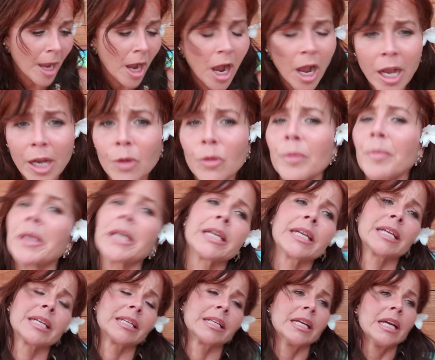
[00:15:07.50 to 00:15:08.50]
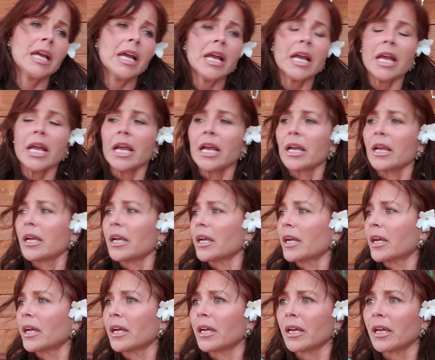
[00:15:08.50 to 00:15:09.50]
Aquaman,
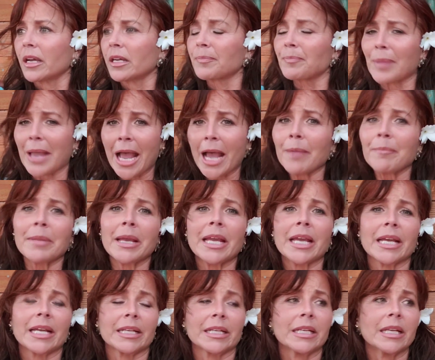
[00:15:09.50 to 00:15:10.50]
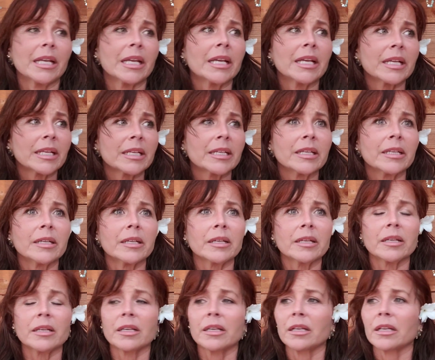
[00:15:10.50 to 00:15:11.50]
Batman, and
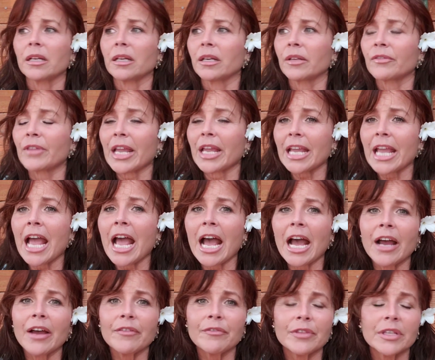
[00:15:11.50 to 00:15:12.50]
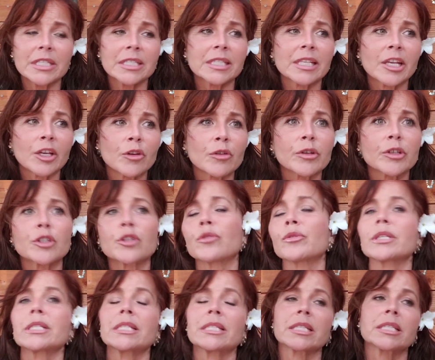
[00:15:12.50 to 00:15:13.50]
they have these
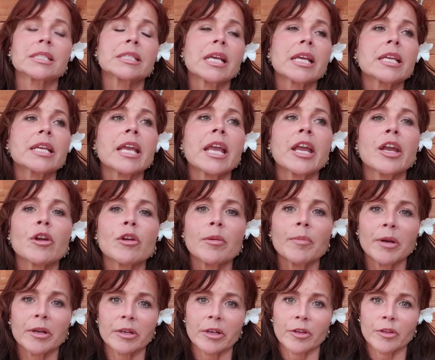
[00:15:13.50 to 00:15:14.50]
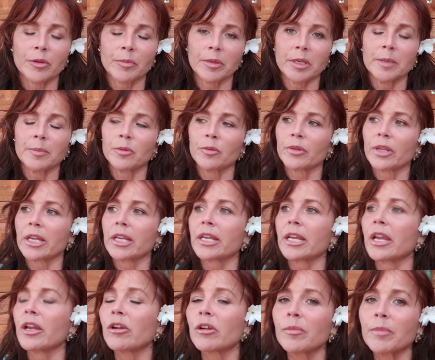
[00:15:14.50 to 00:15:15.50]
characteristics. They care about other people. They
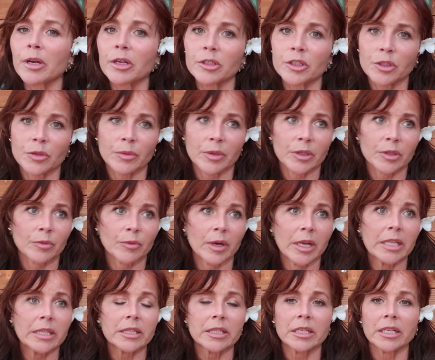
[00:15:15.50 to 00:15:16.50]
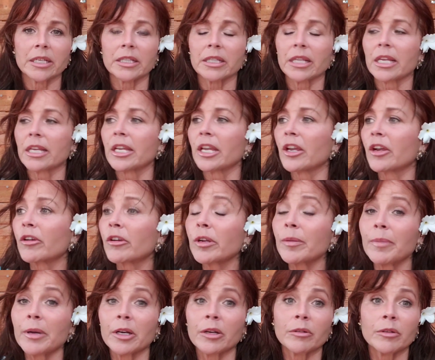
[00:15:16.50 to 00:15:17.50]
care about doing the right thing. They care
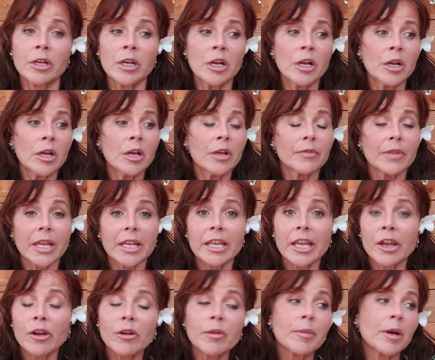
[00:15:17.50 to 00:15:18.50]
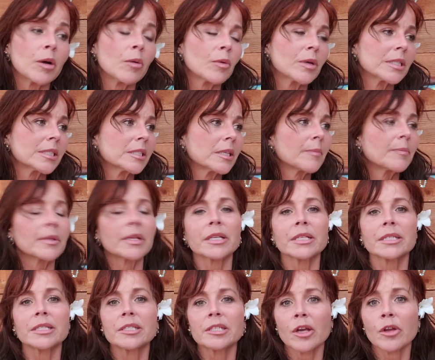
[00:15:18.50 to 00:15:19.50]
about when something
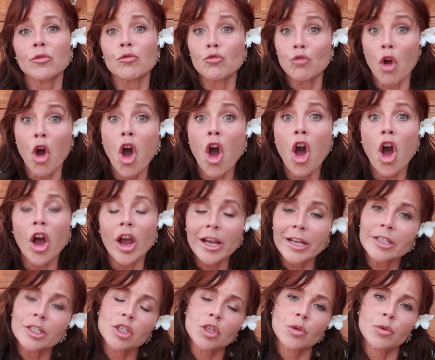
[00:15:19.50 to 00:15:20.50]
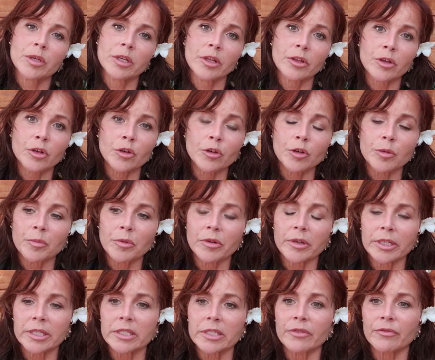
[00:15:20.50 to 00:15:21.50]
is done wrong to another group or
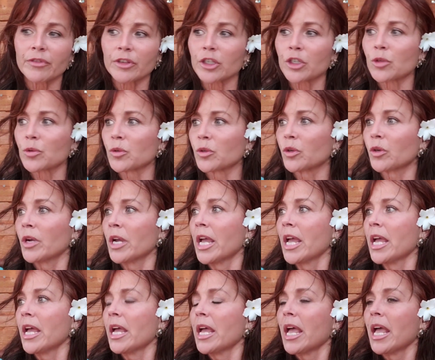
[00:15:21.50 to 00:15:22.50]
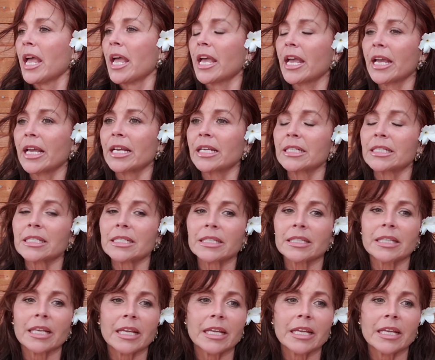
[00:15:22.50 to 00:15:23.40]
individual, and